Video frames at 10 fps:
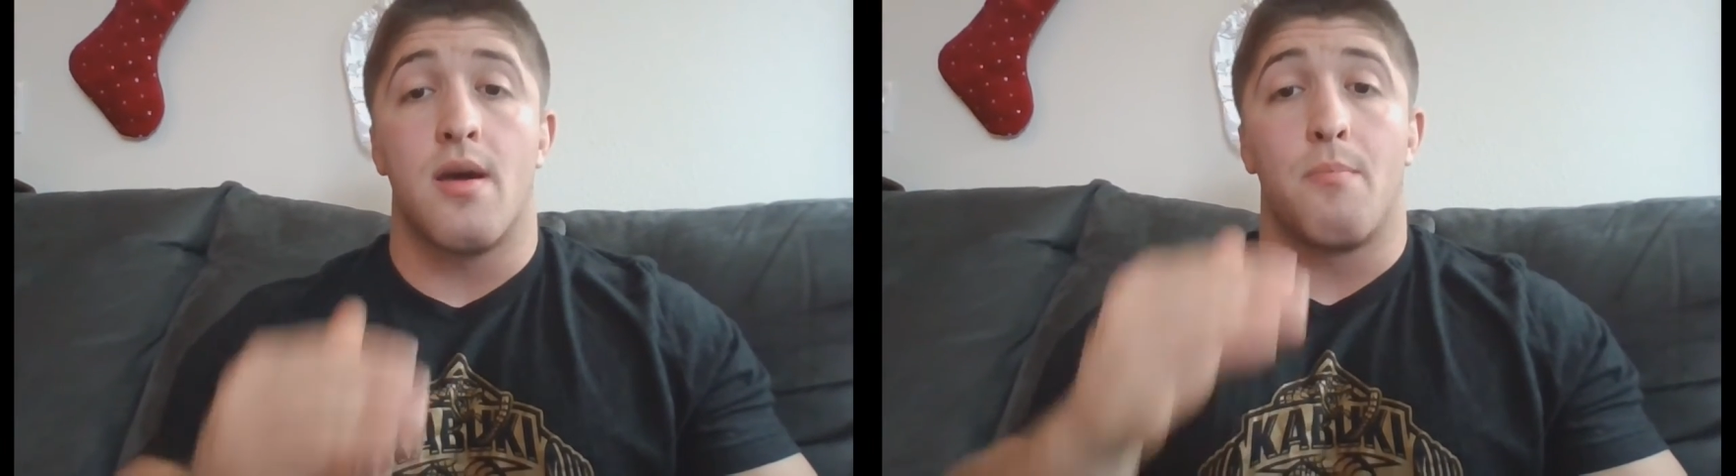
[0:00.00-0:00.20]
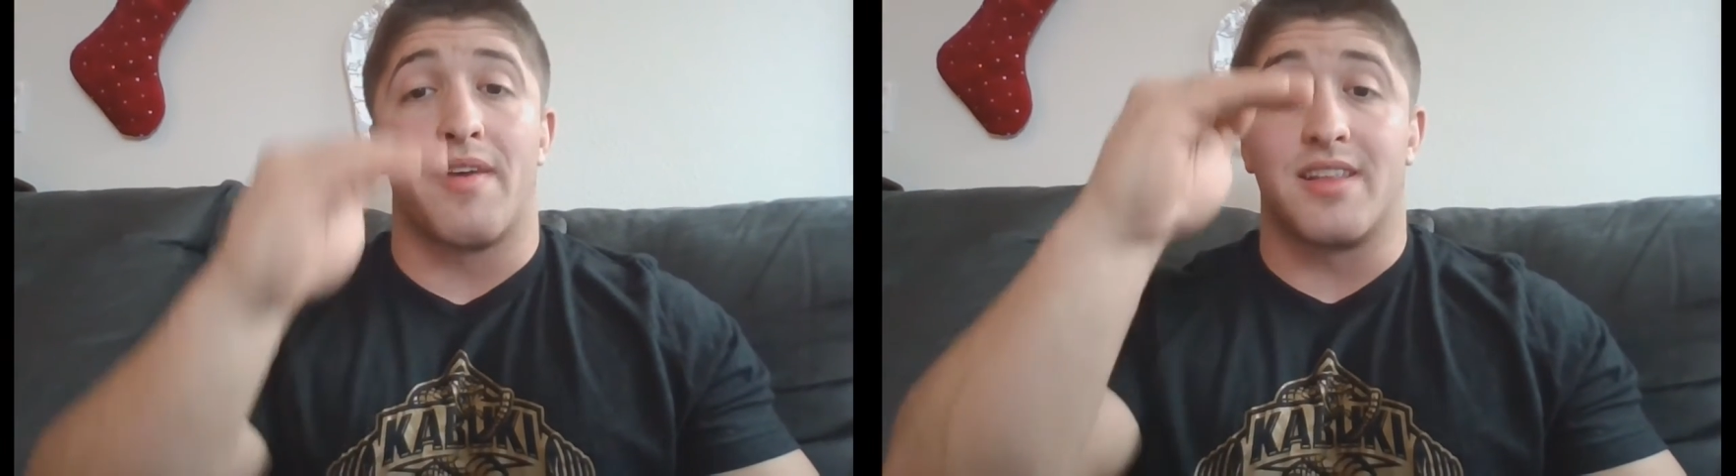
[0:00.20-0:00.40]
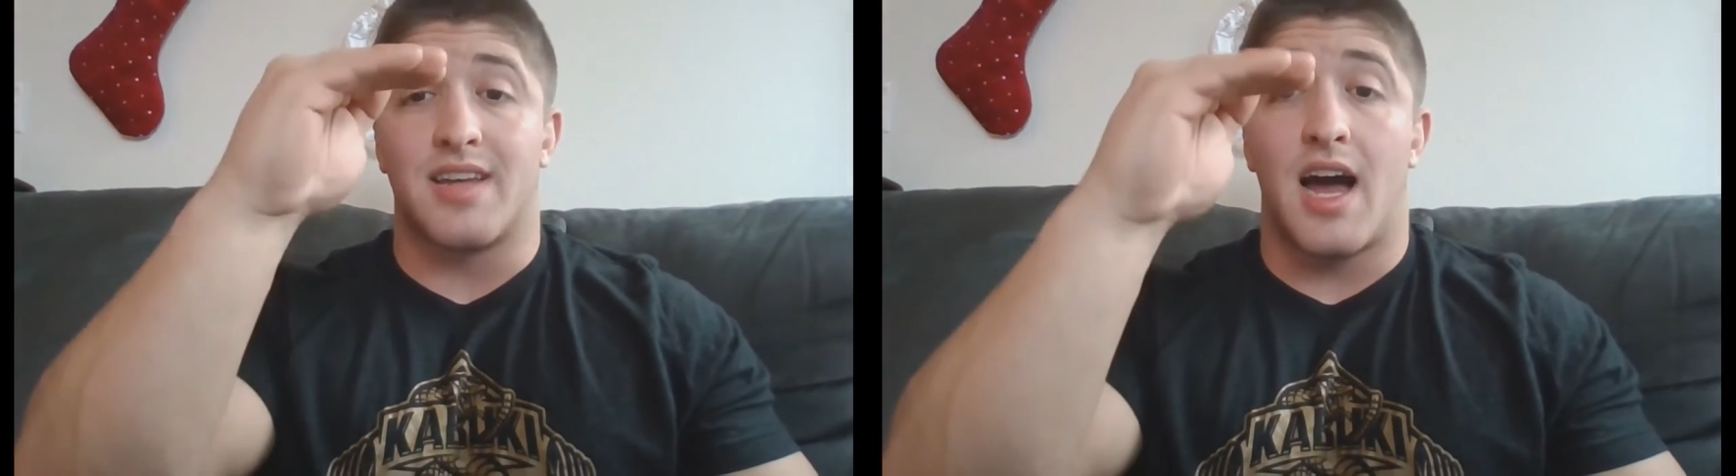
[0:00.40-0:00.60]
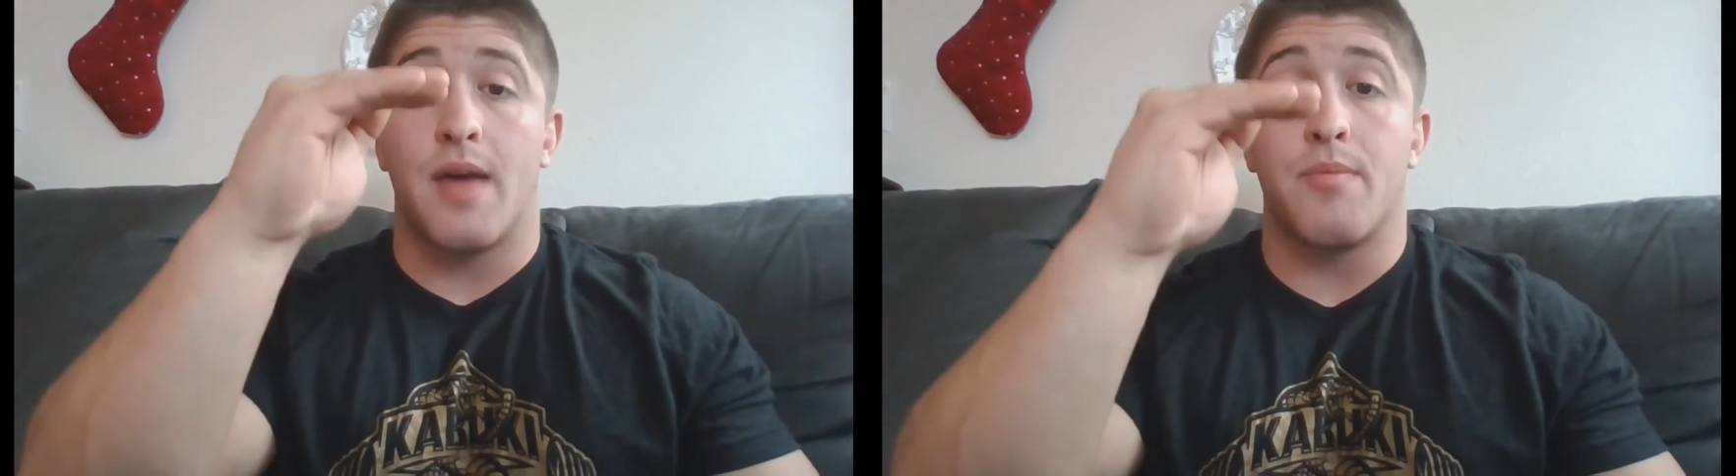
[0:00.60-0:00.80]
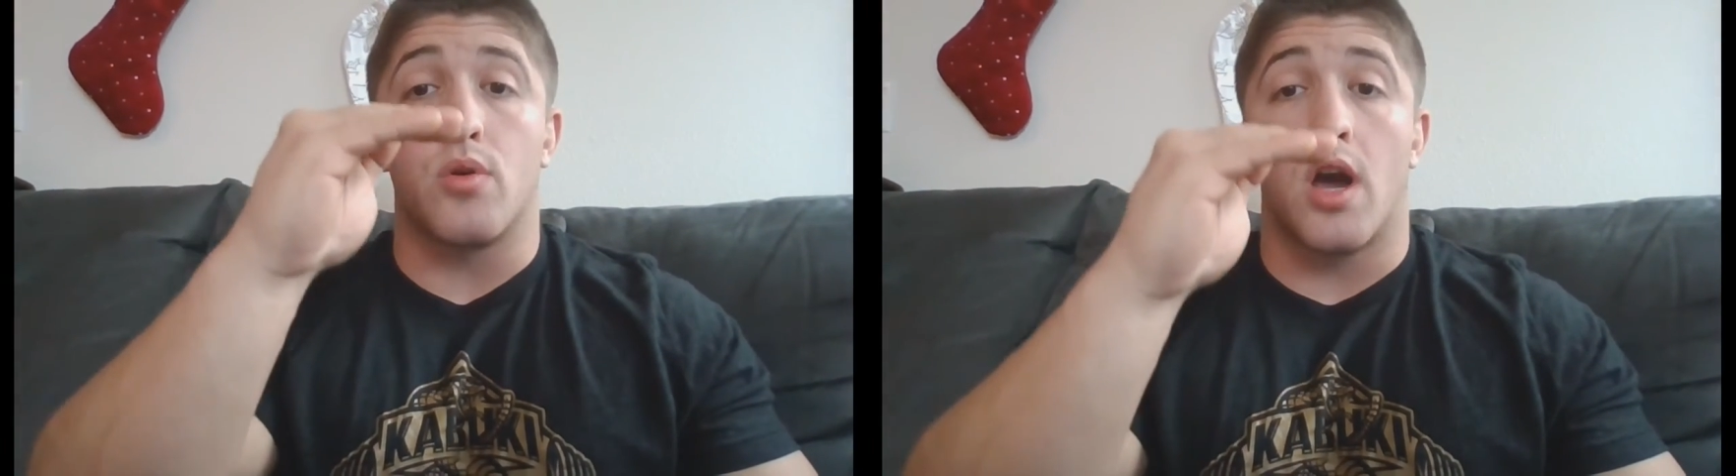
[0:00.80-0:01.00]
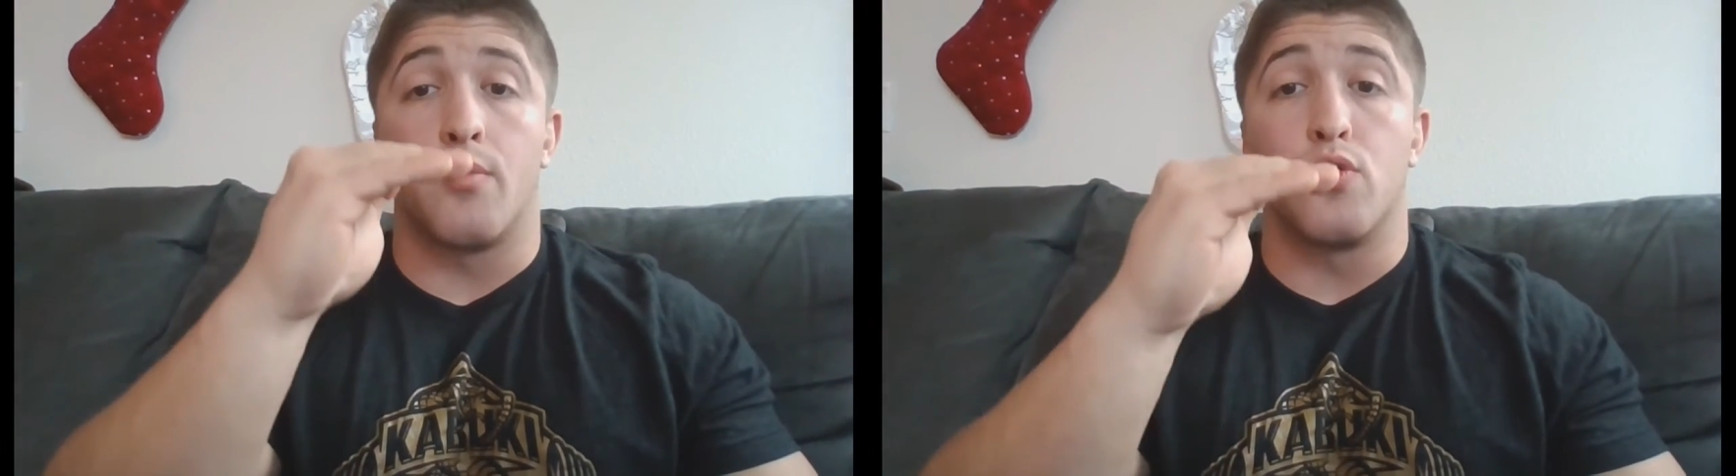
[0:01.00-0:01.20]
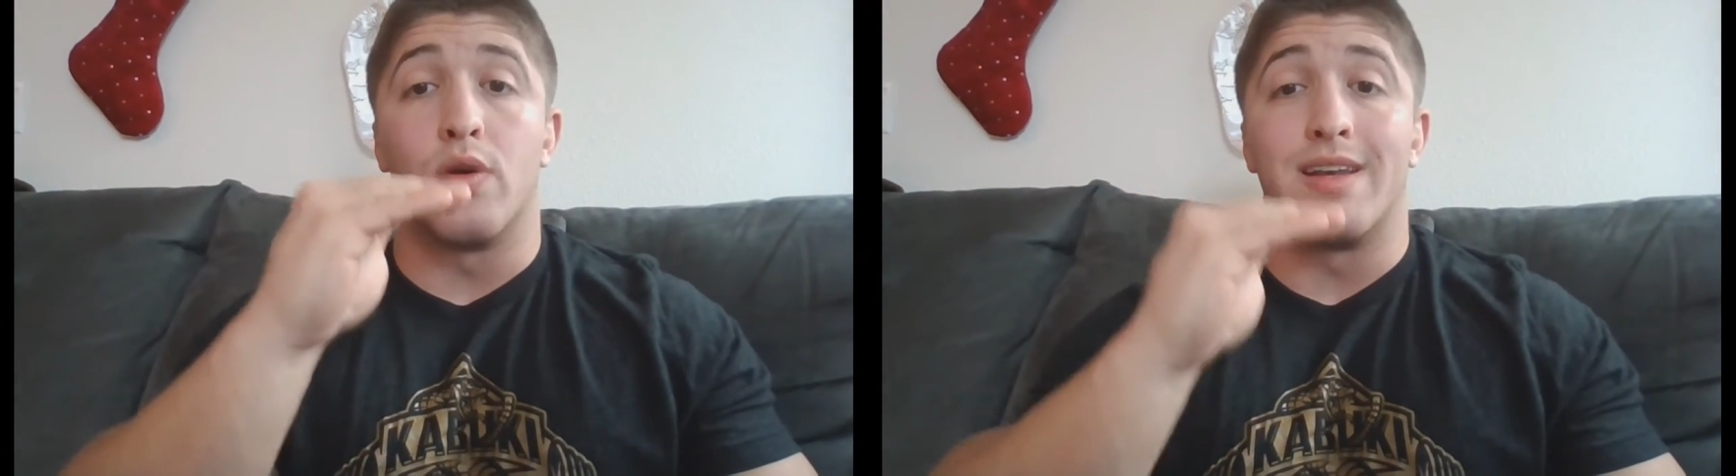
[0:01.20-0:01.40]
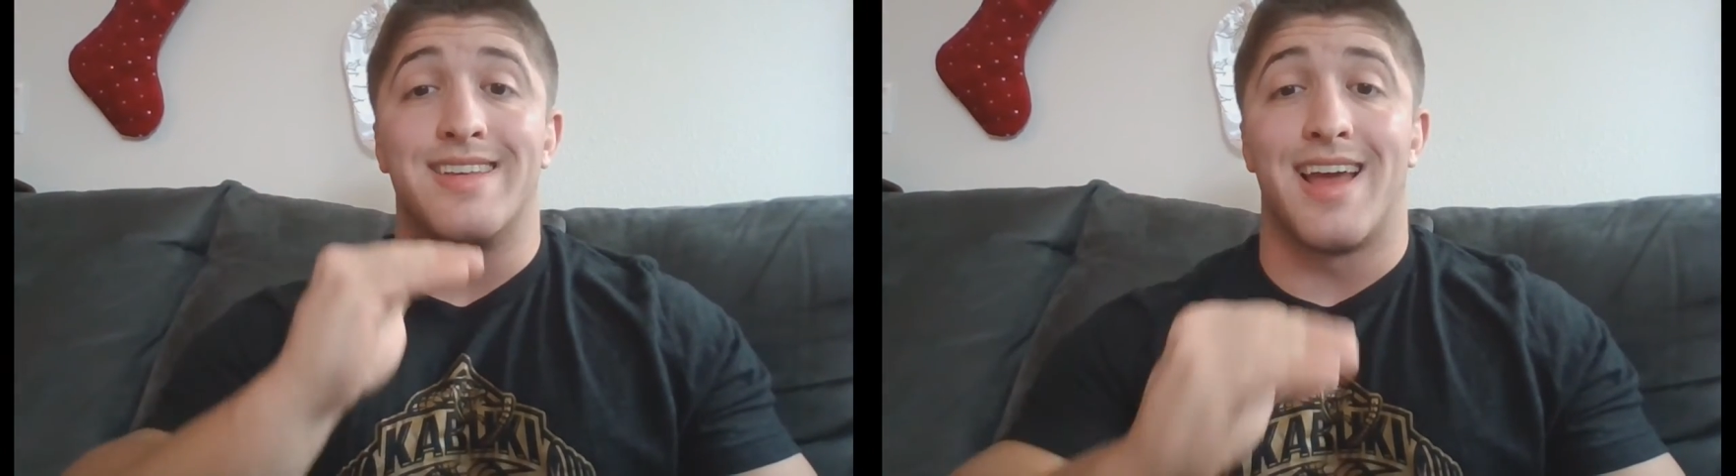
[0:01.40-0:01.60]
by the time you come to
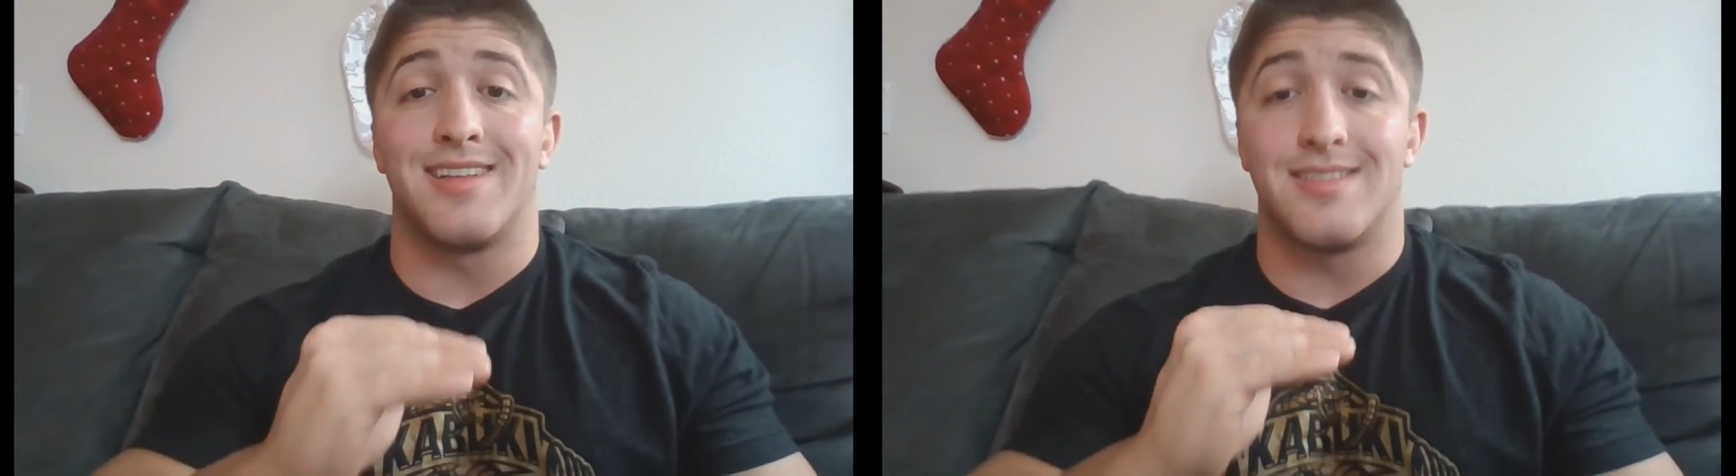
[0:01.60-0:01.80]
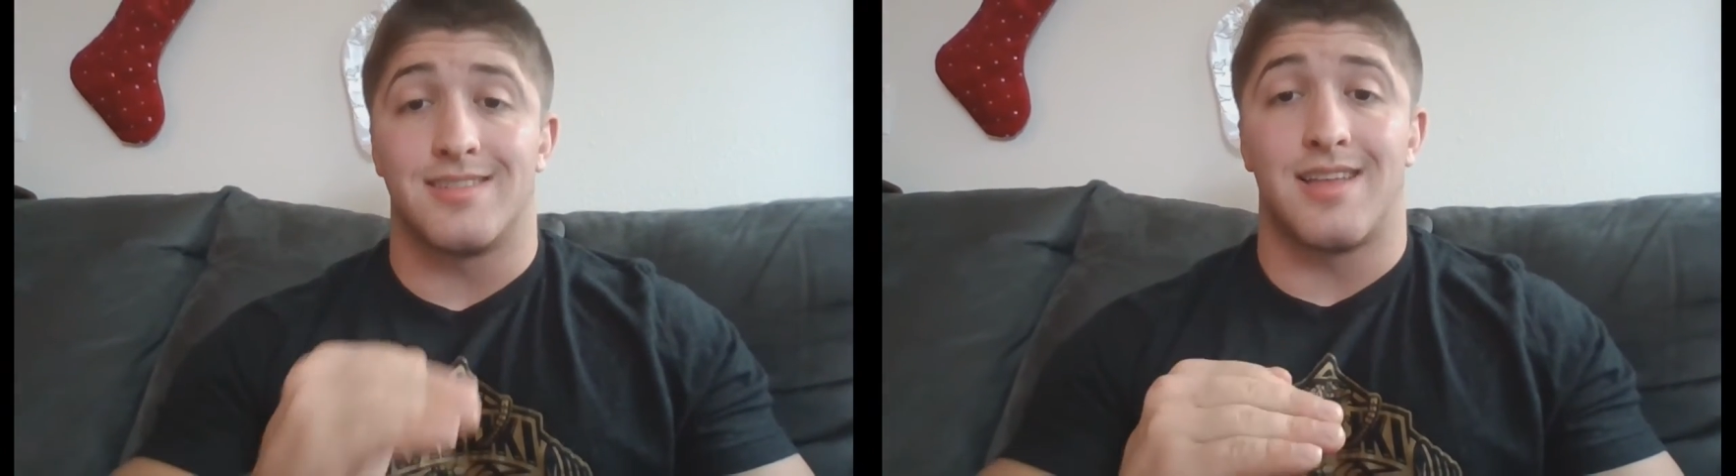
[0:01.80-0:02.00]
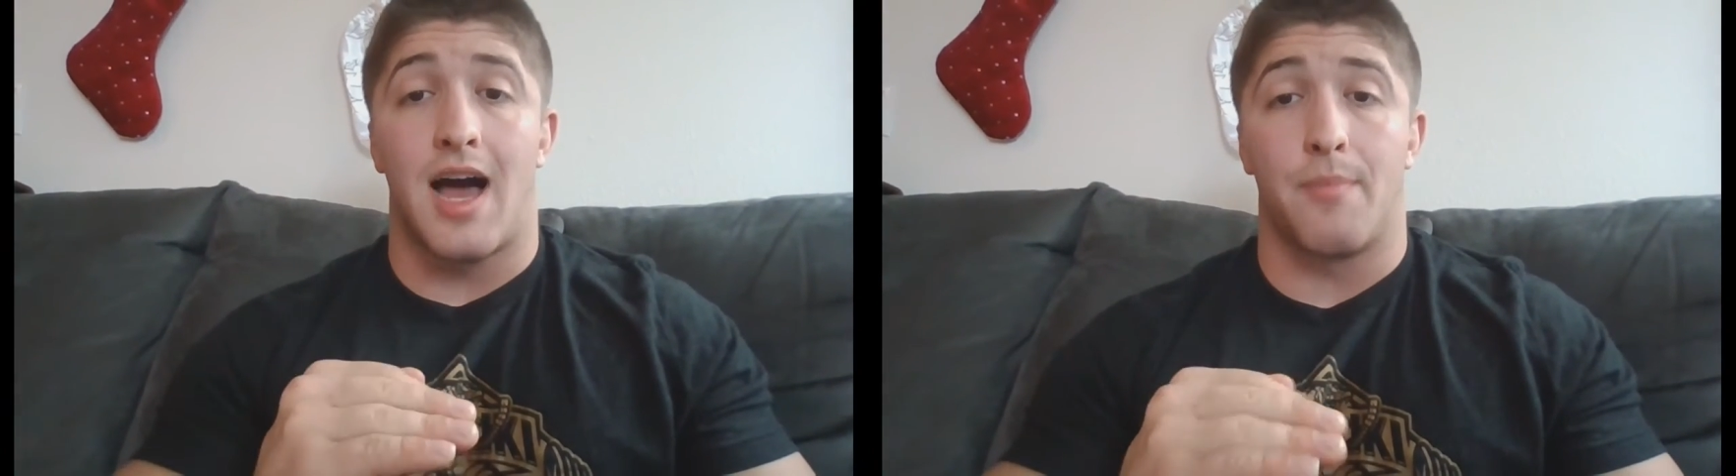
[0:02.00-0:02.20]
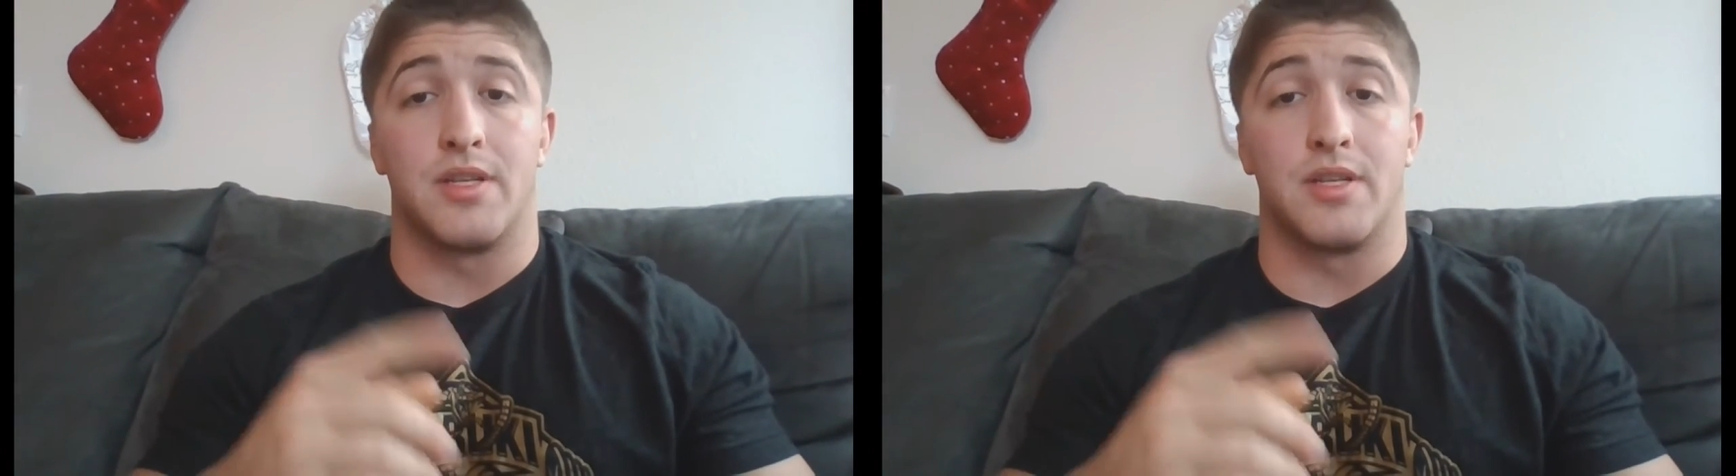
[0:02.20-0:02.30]
a dead stop,